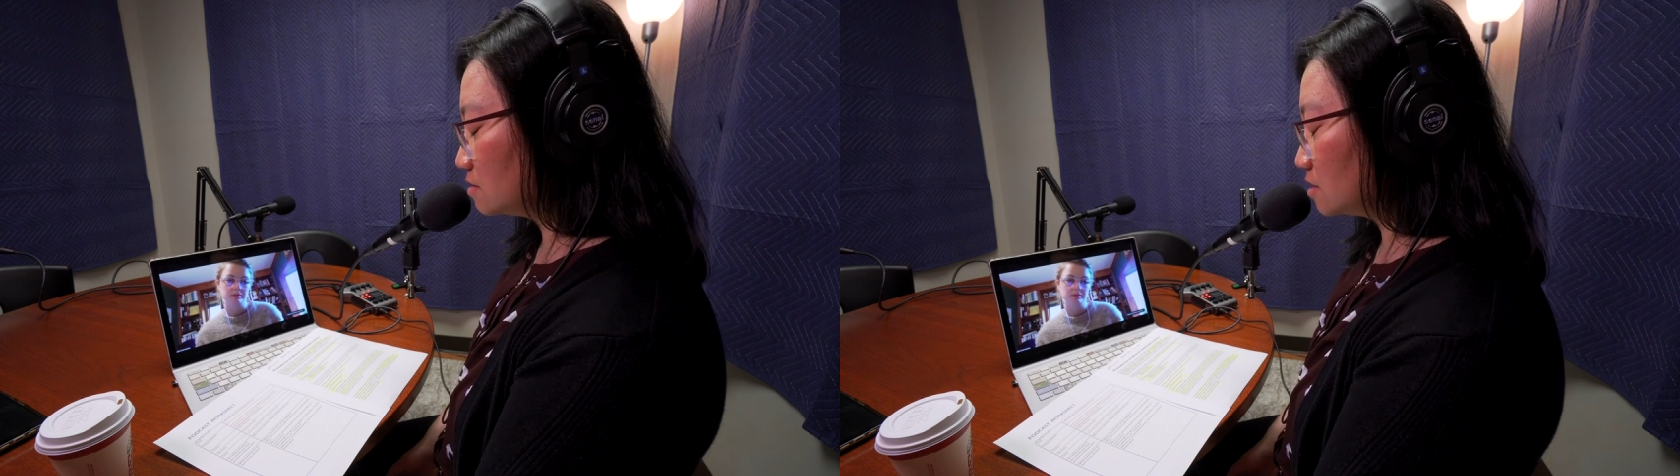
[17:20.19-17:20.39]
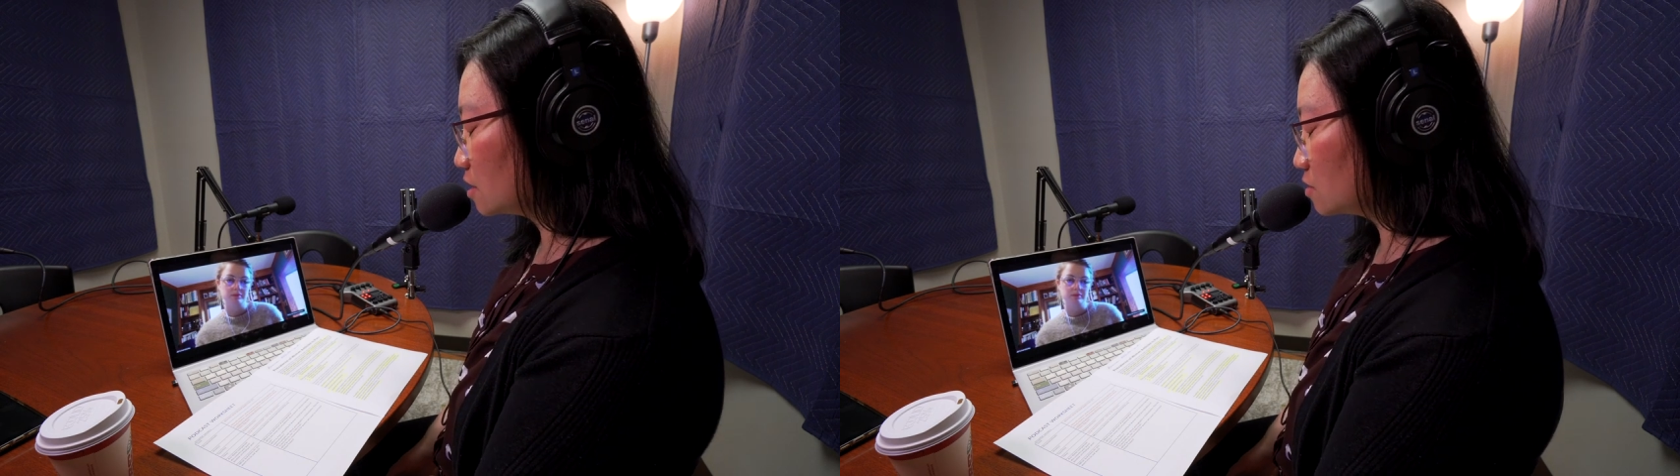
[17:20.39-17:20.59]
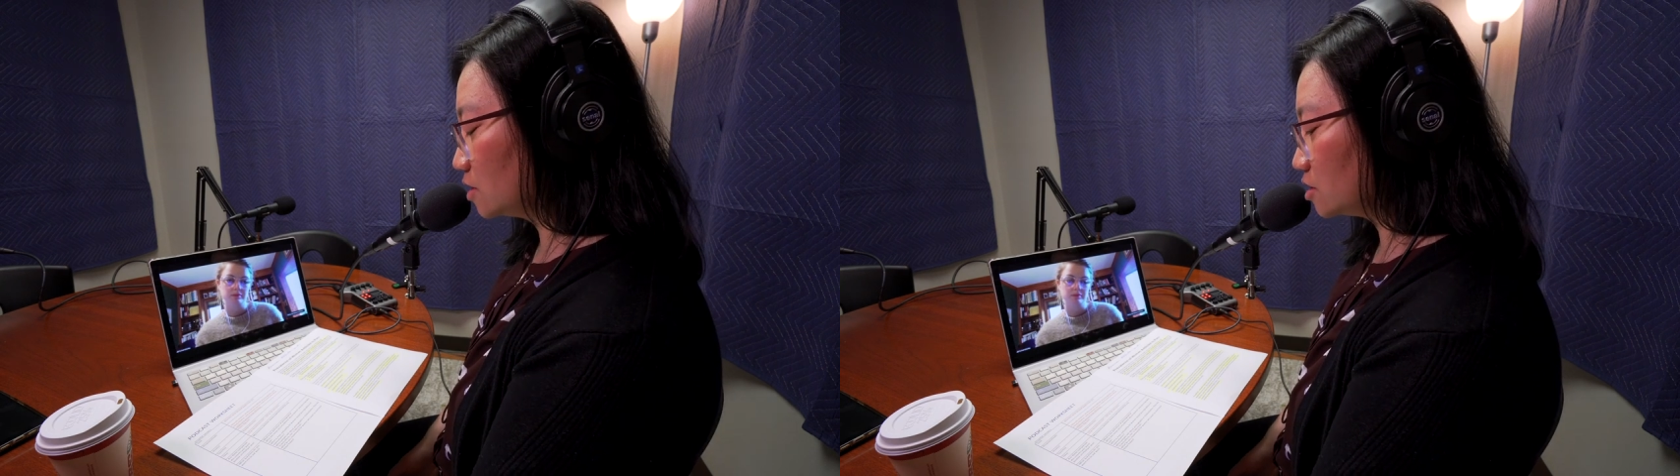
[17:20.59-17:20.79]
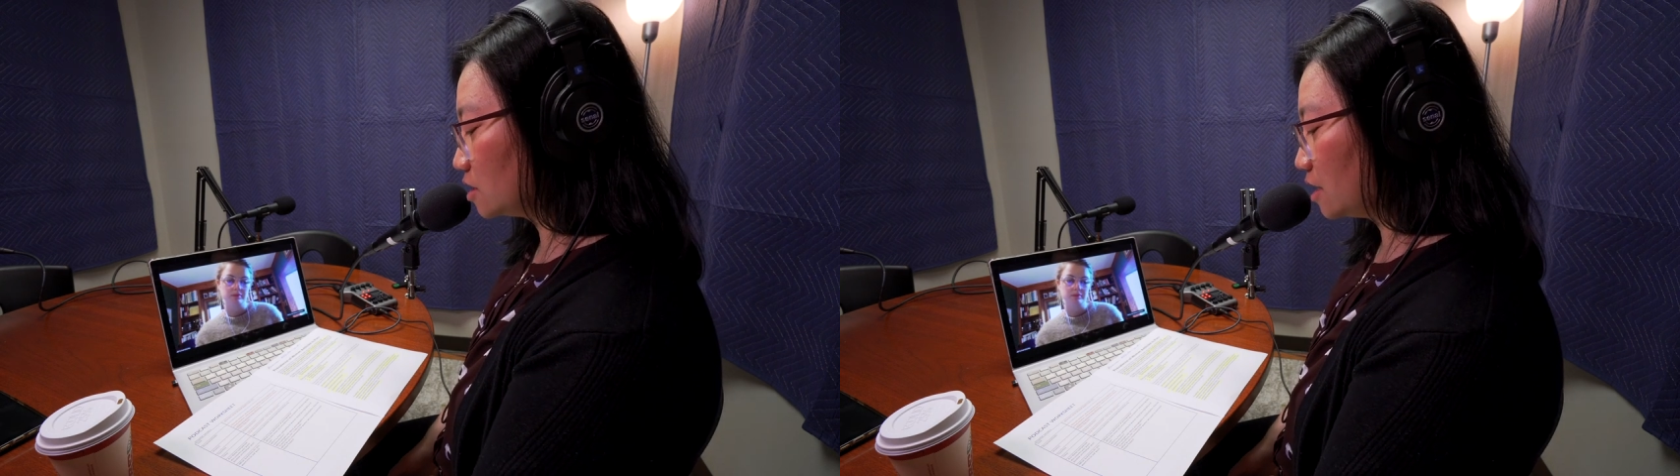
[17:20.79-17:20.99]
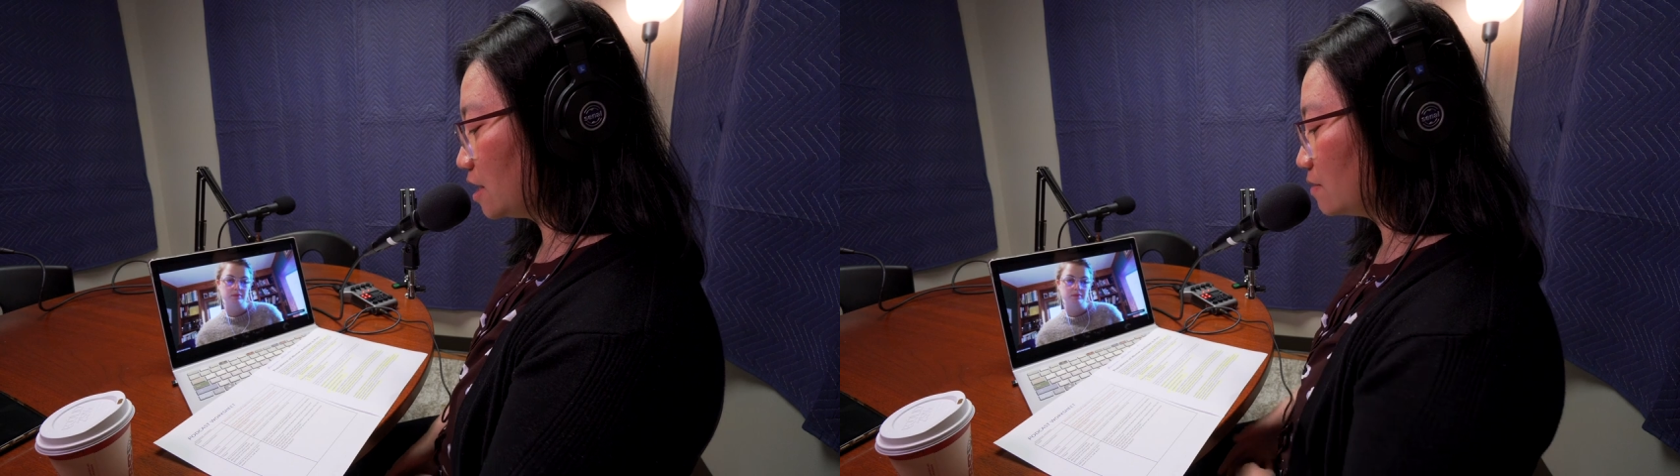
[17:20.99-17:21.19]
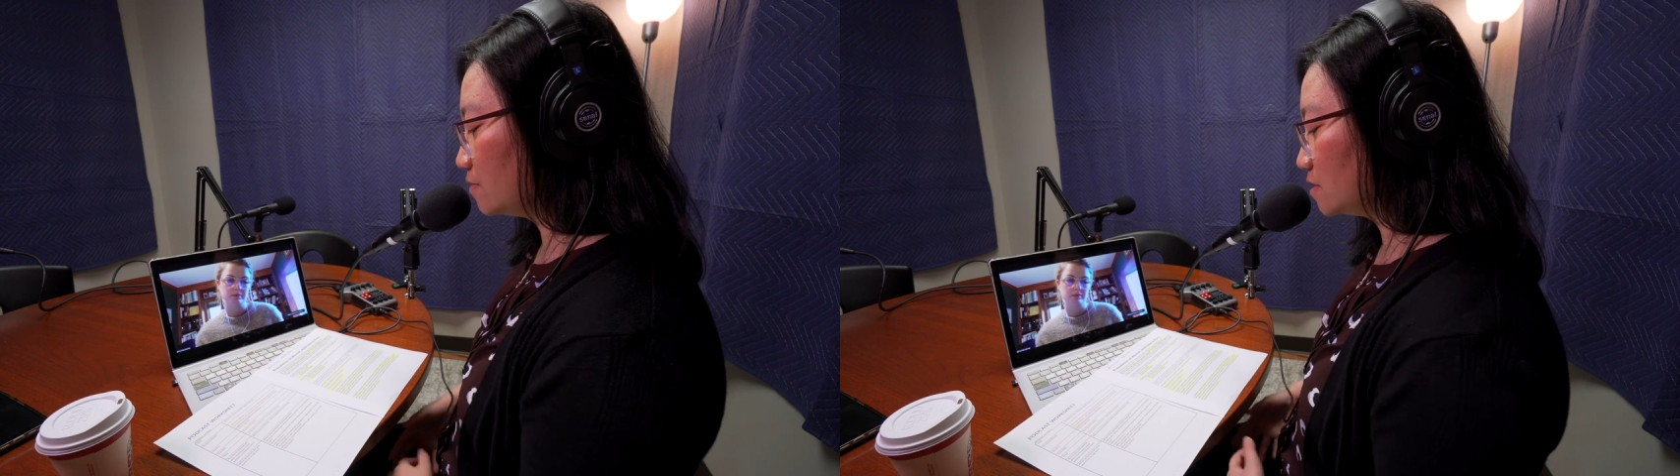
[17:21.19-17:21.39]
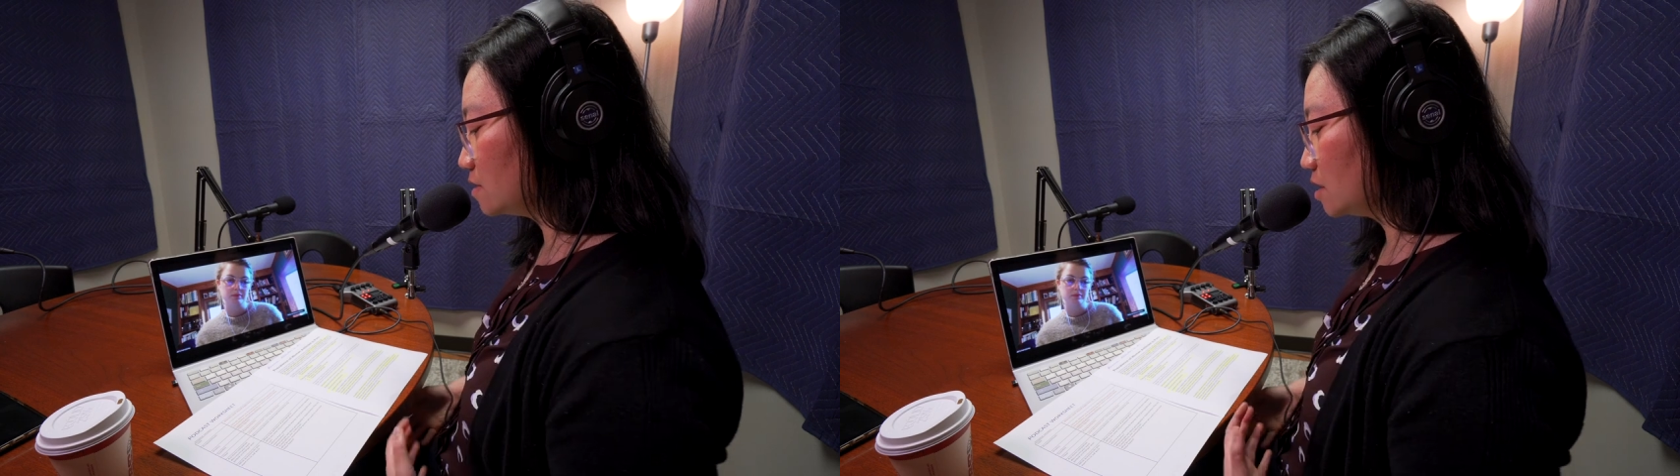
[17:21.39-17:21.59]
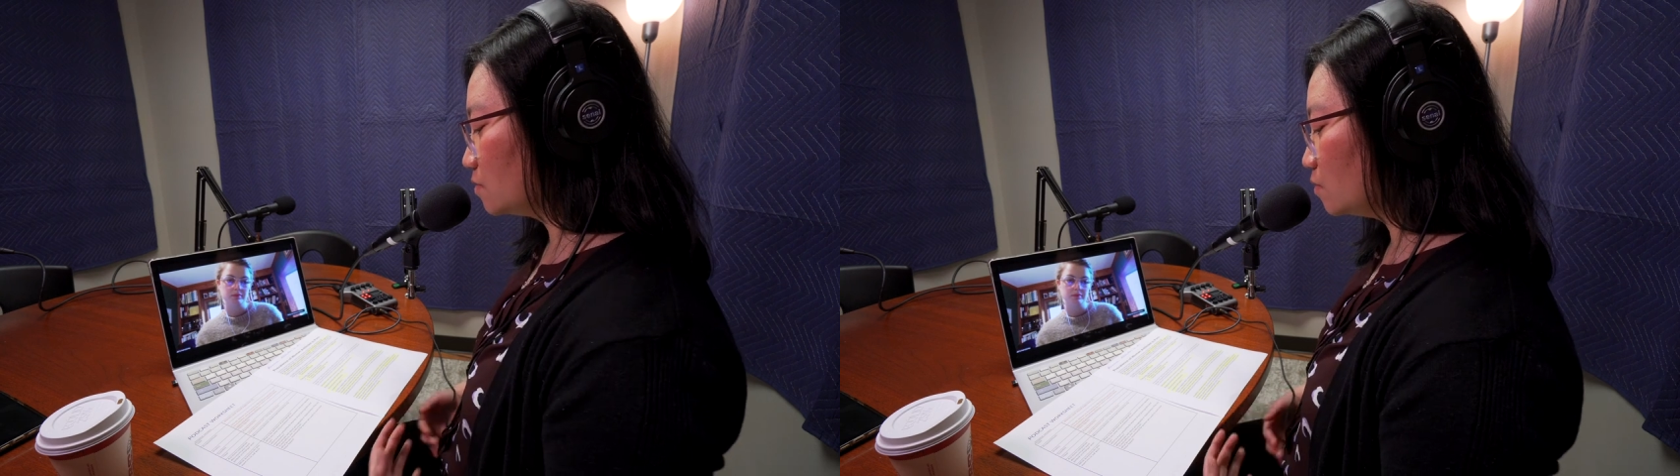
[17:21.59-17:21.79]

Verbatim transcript: next question I had was like,